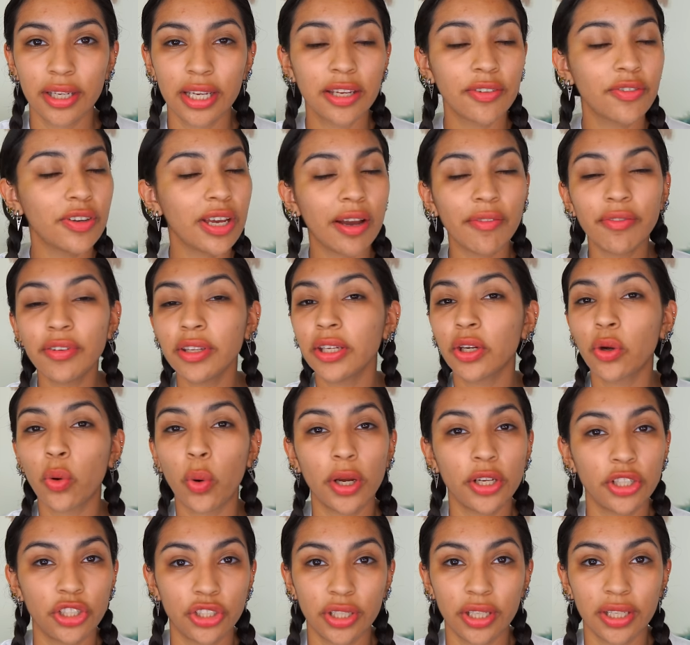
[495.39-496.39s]
If you have any
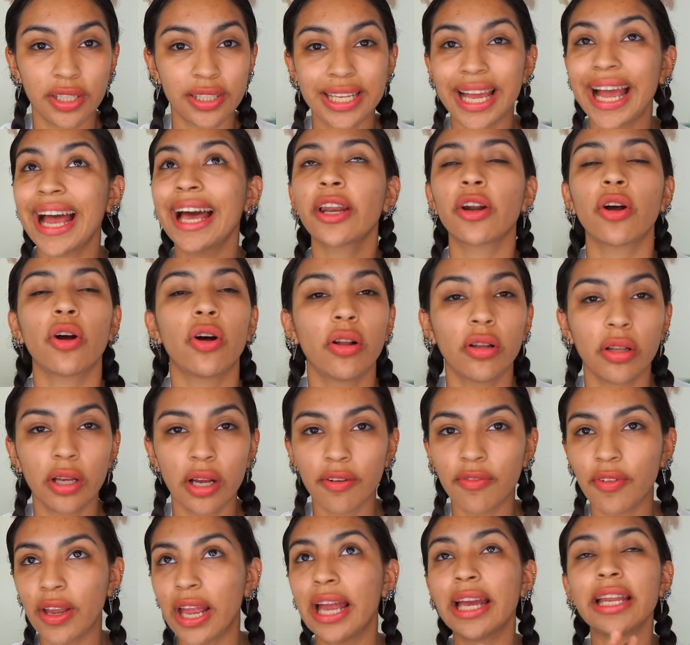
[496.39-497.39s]
questions at all
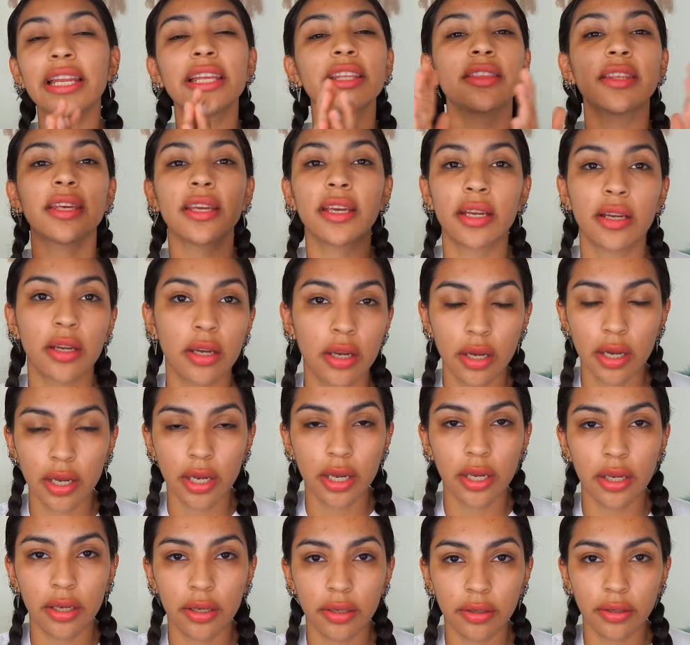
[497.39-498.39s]
of anything
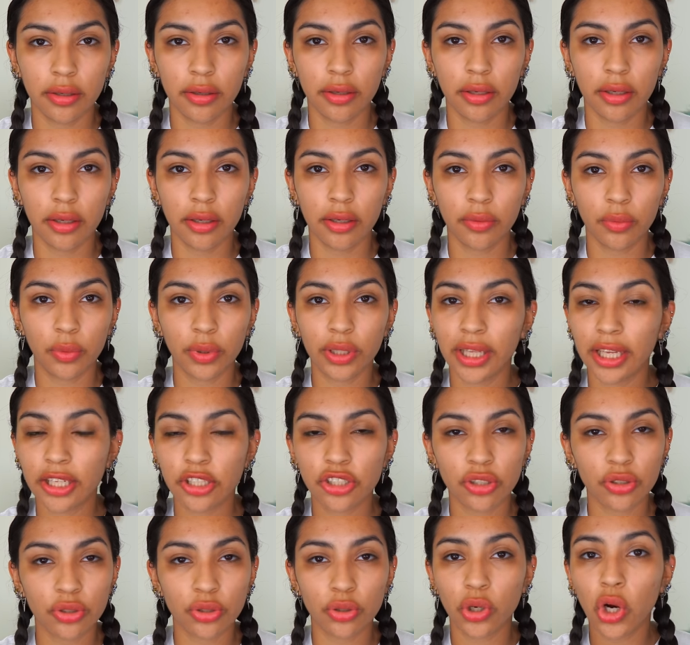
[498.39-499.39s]
in
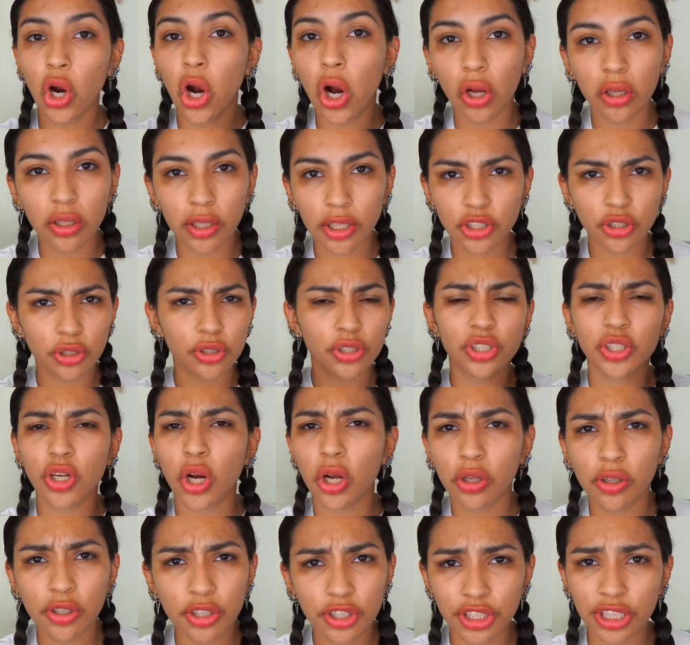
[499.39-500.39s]
relation to college or
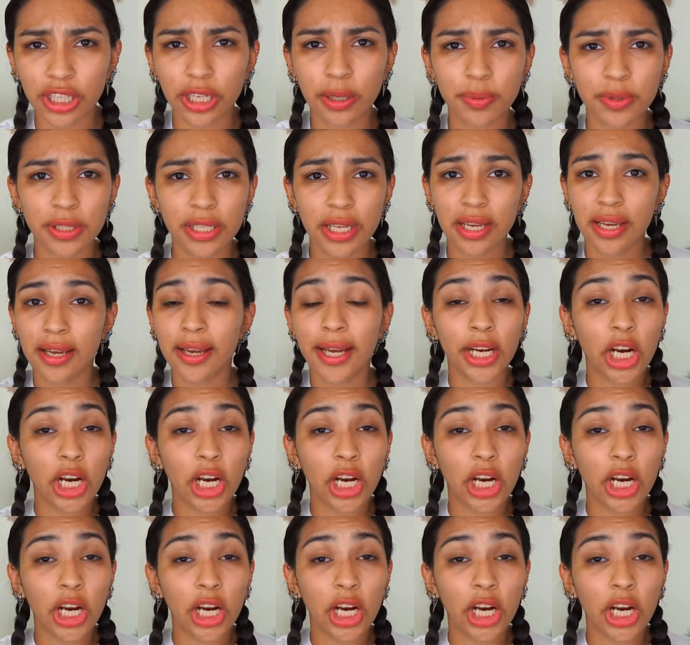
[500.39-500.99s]
scholarships,